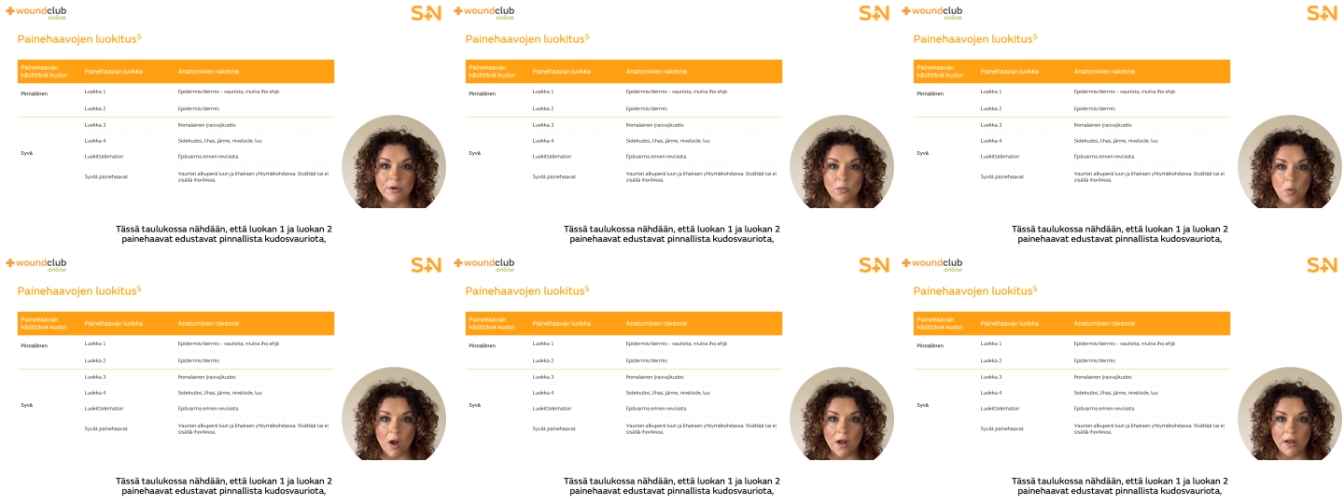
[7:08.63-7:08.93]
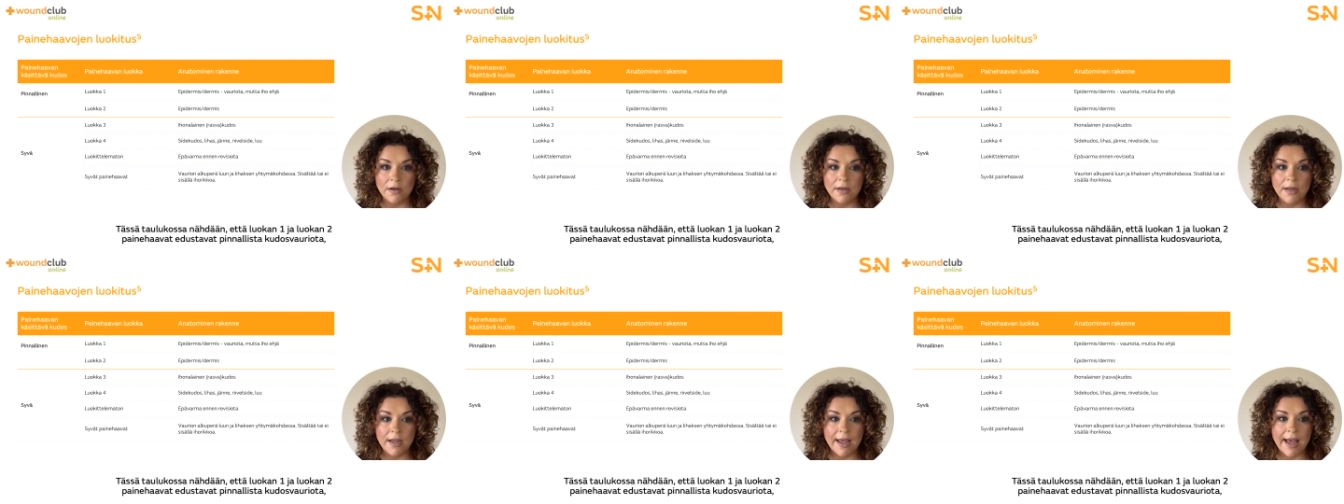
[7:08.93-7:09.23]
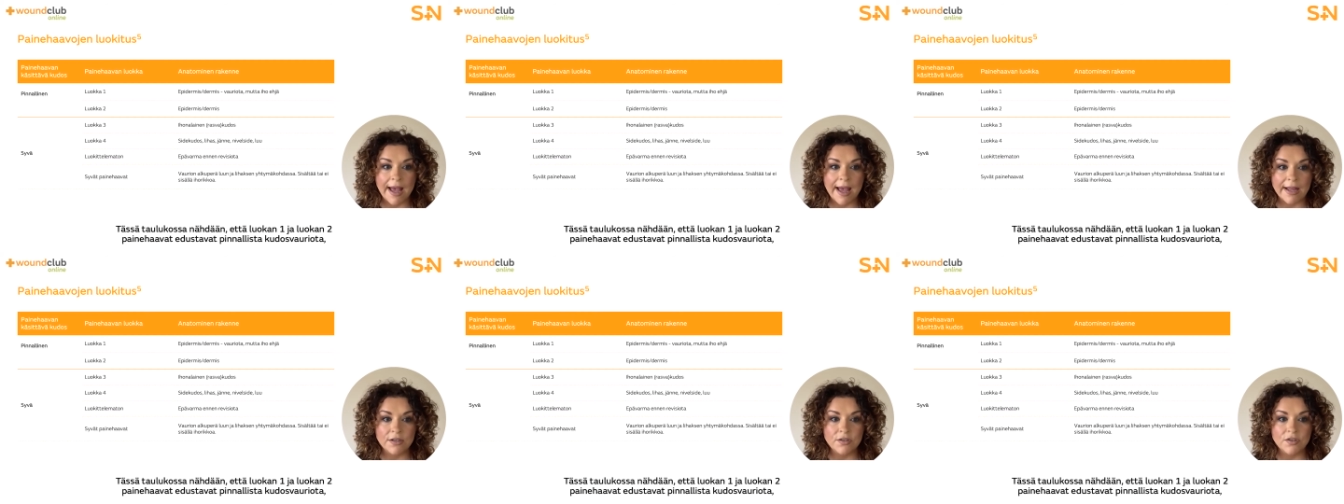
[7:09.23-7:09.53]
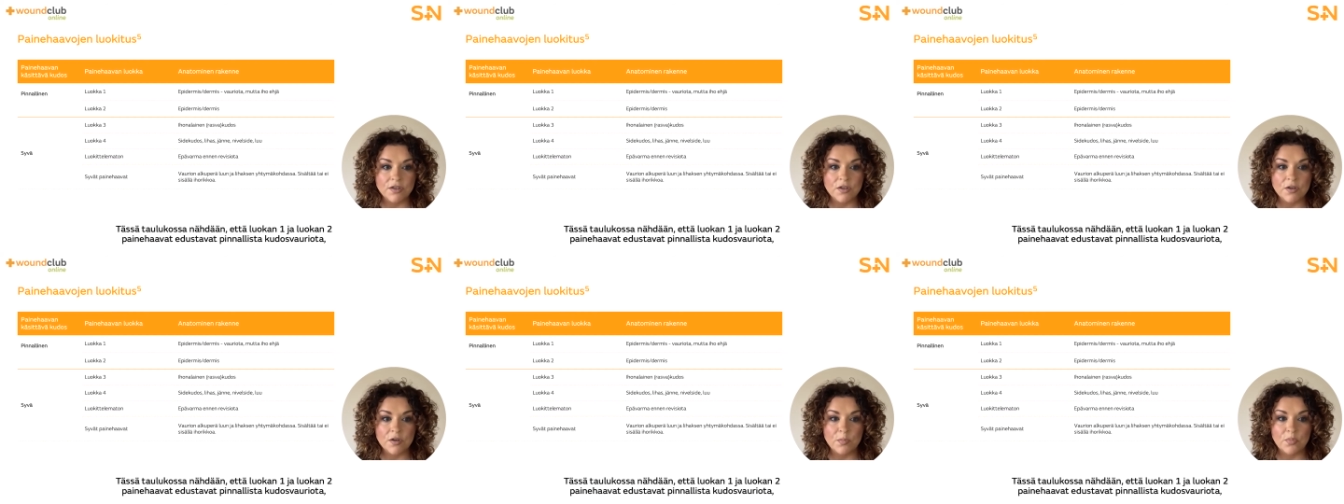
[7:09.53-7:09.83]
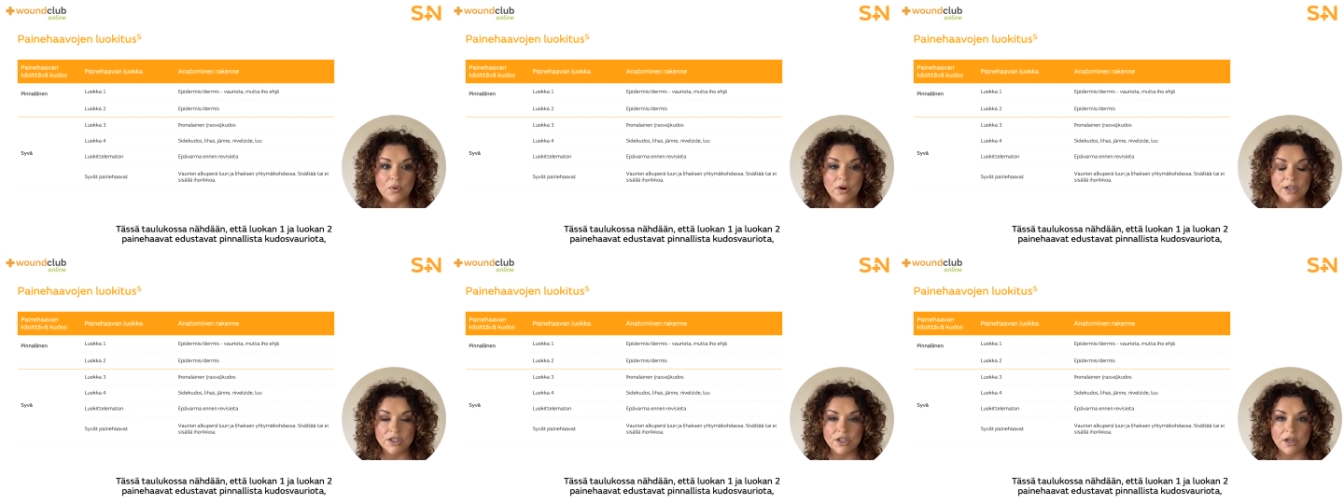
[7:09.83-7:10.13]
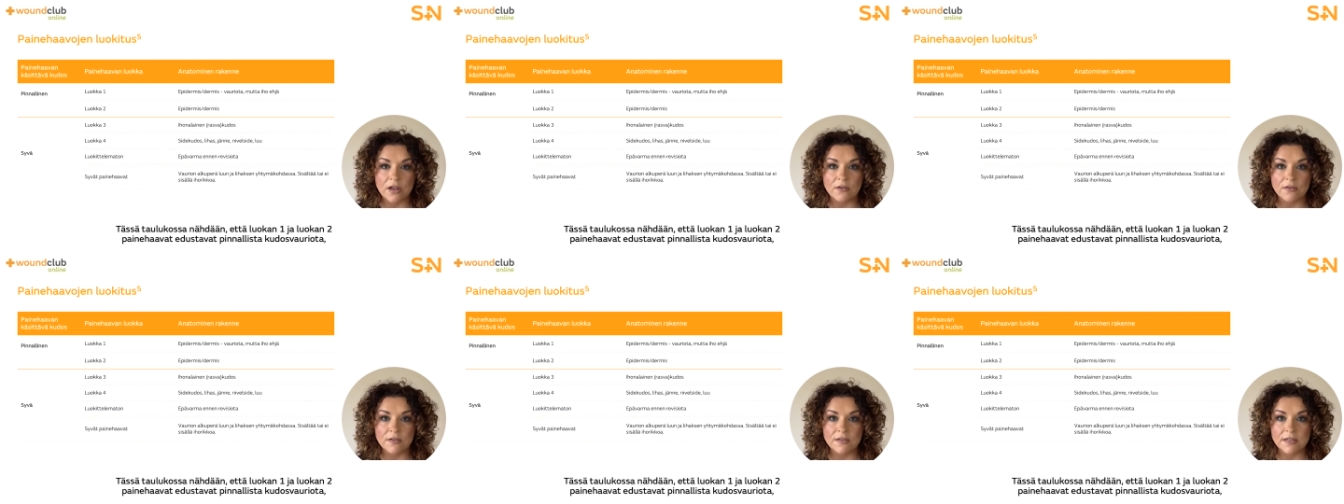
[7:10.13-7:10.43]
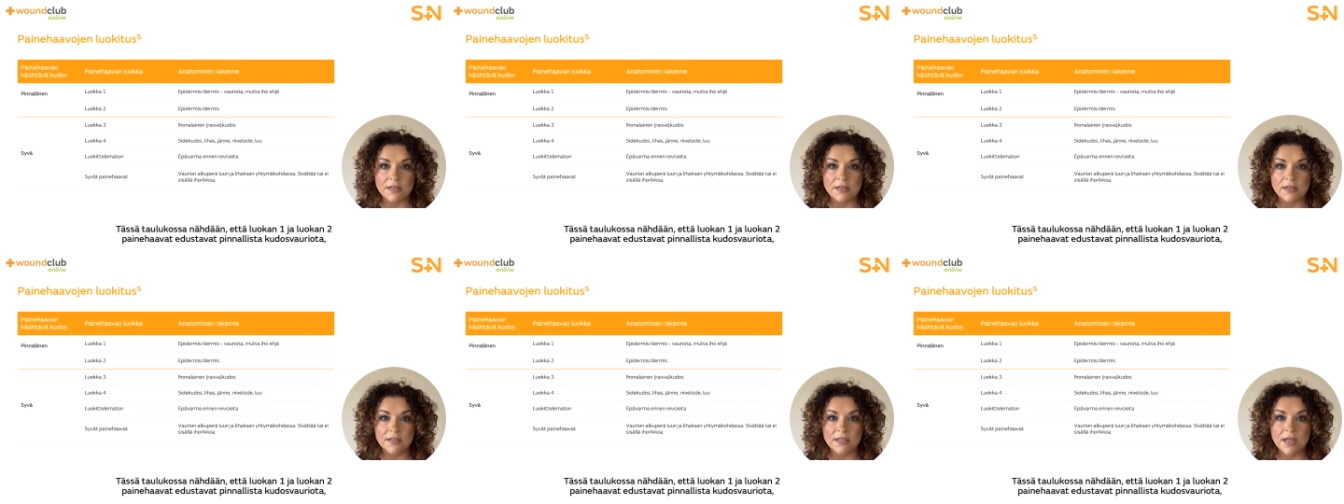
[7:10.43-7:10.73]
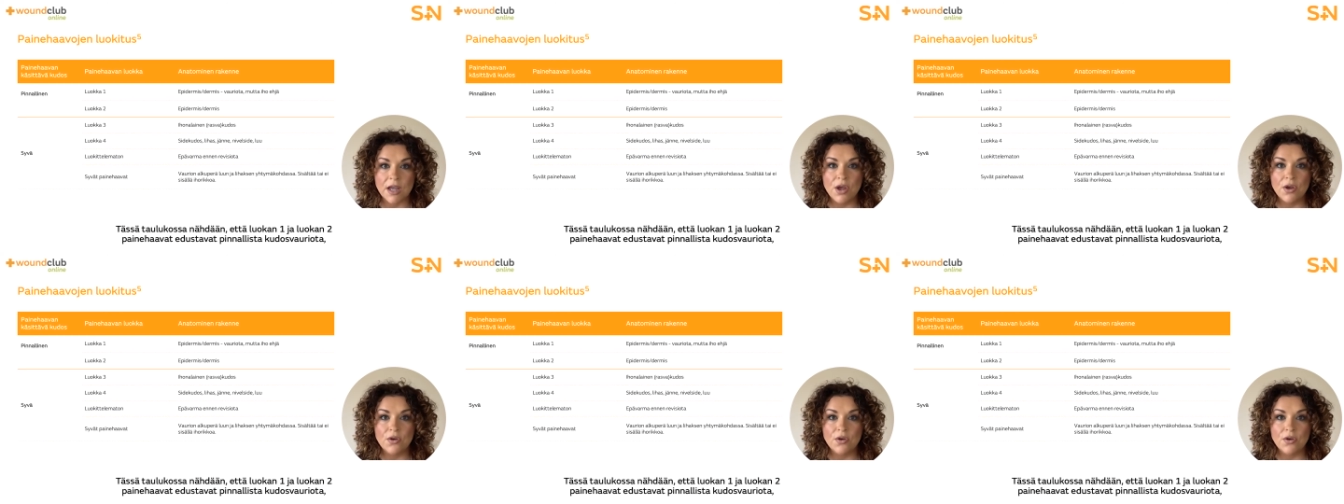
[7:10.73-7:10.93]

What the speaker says: 1 and 2 pressure ulcers